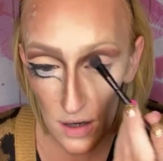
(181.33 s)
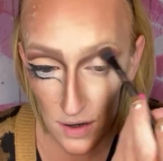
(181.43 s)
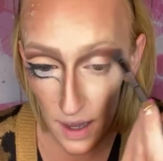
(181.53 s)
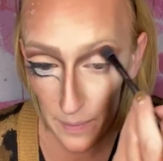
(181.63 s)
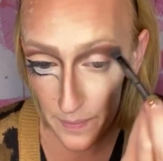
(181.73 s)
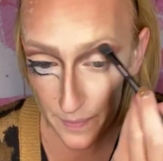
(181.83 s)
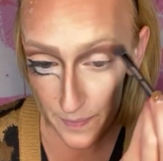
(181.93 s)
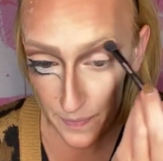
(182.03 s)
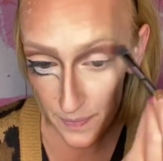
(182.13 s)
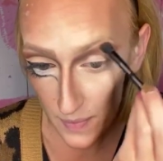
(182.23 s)
Okay. I
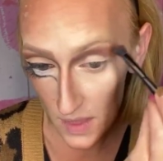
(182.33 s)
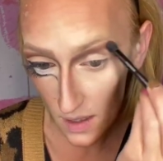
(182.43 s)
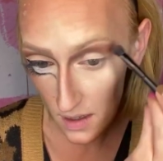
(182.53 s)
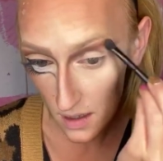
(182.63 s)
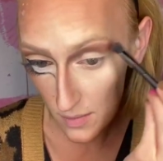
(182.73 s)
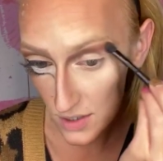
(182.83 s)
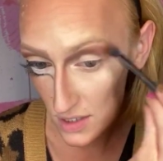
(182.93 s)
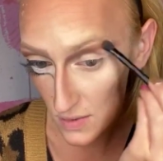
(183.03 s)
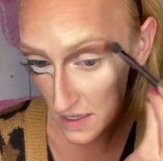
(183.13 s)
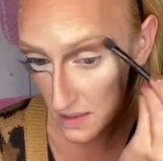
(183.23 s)
might
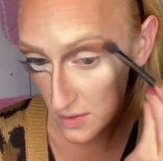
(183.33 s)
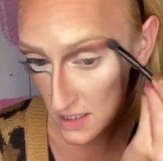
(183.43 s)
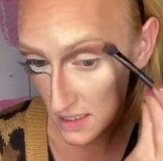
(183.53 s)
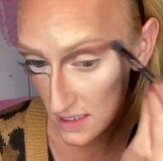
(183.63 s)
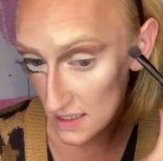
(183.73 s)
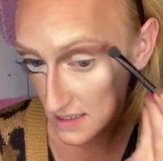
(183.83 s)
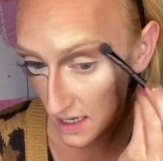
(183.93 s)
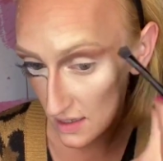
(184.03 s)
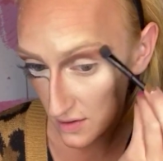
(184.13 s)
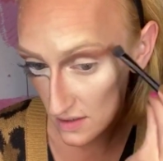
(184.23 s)
just randomly sing things
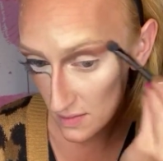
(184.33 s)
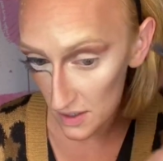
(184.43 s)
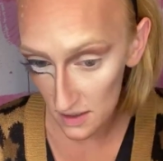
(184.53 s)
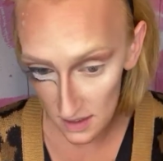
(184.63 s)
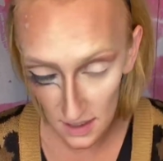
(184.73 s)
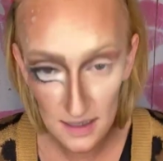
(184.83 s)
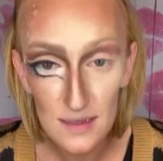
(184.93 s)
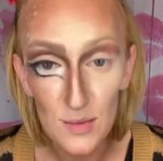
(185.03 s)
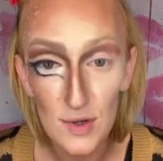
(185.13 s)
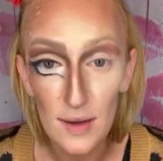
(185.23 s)
at you because apparently that's the
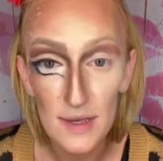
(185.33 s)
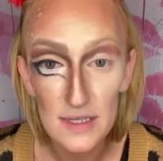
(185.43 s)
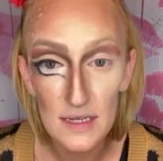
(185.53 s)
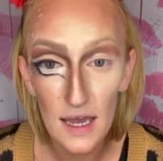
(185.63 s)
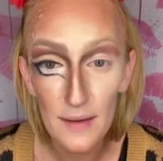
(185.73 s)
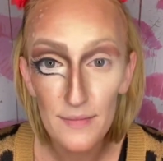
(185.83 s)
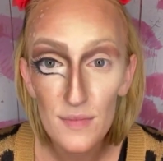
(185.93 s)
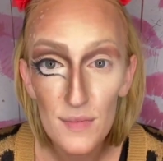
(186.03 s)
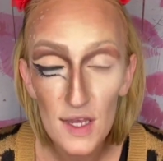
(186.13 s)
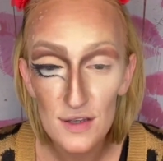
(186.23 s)
mood I'm in today.
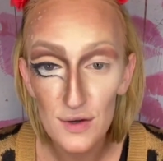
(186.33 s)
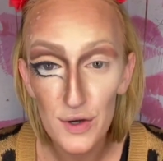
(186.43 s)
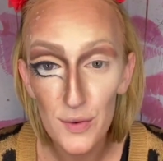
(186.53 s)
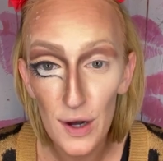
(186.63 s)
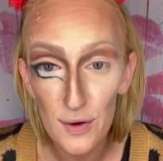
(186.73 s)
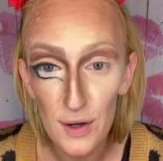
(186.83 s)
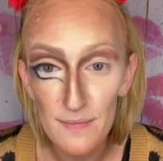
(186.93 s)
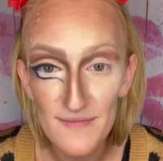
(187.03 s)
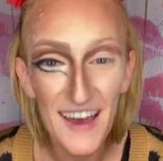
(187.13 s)
So you're welcome.